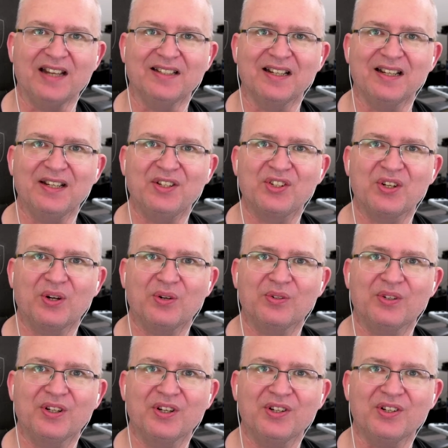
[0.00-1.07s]
handling
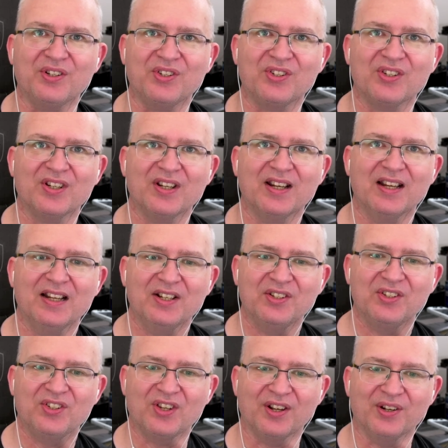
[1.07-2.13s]
stolen goods.
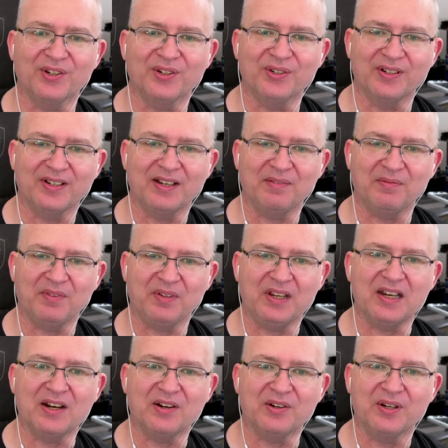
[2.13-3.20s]
So, it,
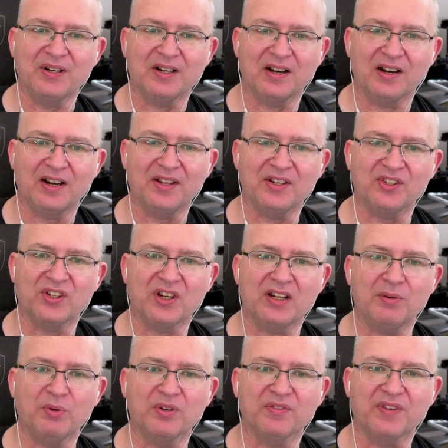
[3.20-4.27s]
you know, I think
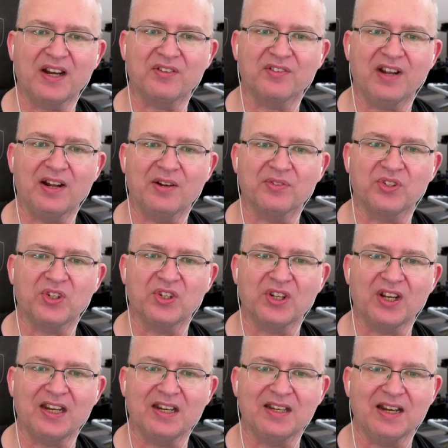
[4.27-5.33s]
Sony would have had grounds to
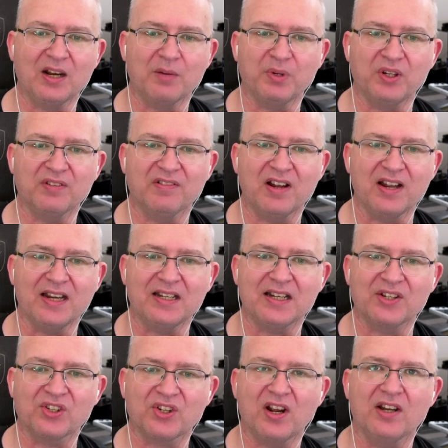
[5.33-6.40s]
take it down, but you're right, it
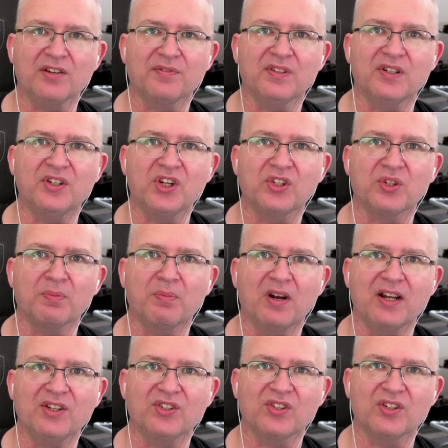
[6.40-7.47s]
does kind of
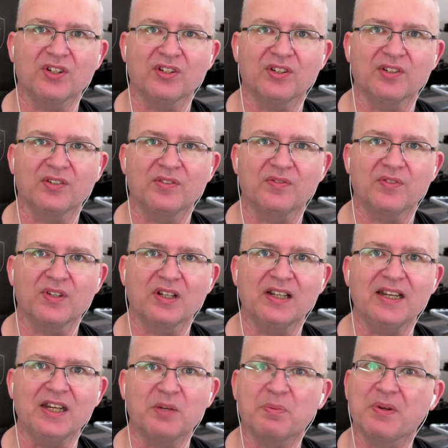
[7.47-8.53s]
legitimize the the
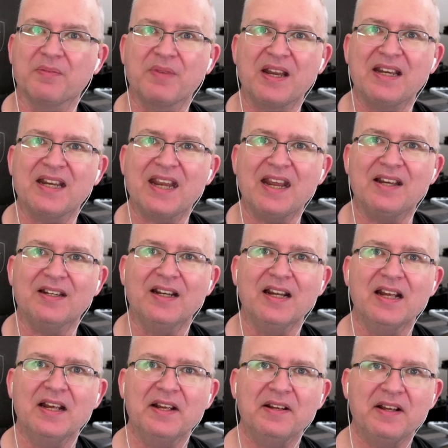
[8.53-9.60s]
leak. But then again,
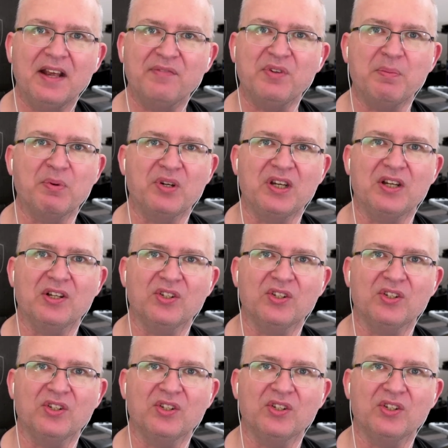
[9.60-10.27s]
everybody